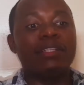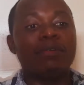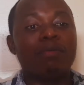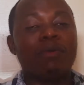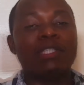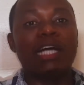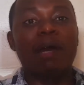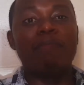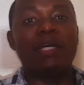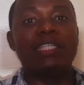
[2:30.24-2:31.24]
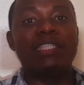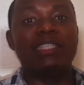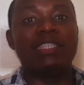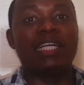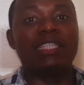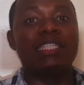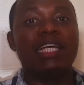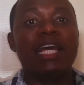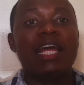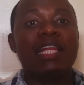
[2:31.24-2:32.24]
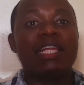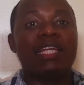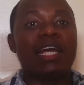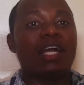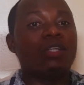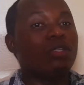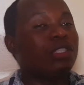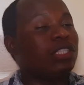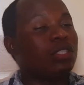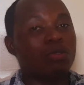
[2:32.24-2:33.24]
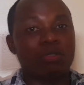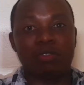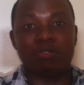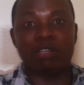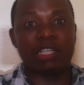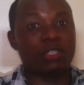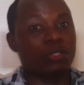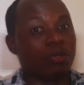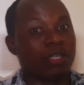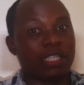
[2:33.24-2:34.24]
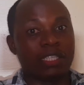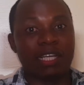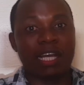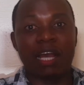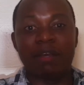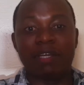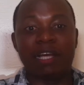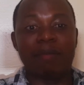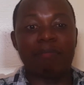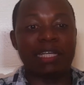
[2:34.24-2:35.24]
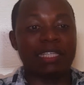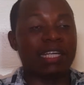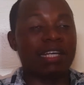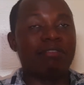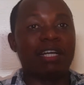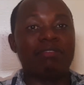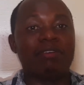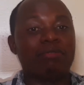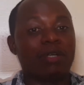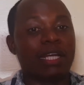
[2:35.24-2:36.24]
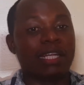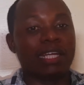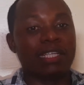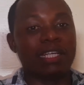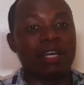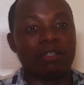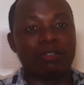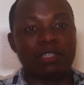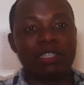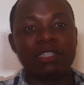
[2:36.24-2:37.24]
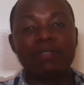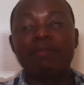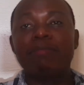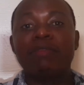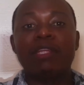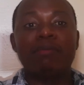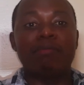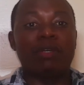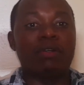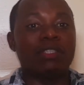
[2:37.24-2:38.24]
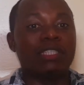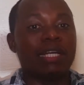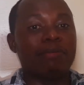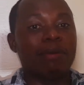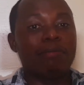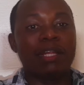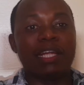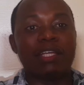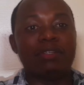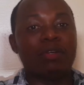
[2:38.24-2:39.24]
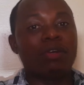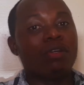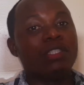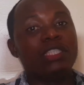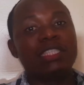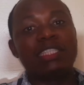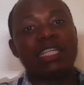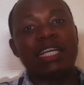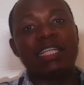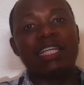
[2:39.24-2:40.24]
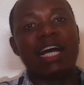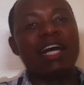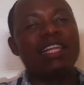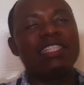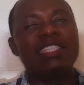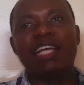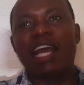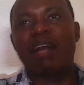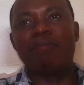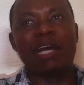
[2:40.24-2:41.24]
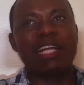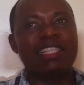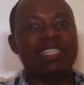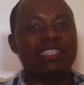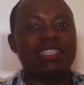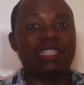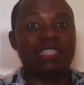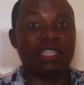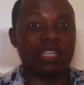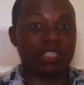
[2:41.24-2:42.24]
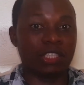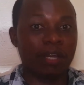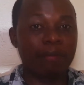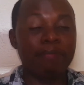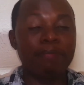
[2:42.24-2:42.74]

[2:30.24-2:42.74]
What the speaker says: what happened is that the diagnosis was very shoddy. I might never ever forget that diagnosis because I remember the neurologist said, "This is a young man, this is a teenager,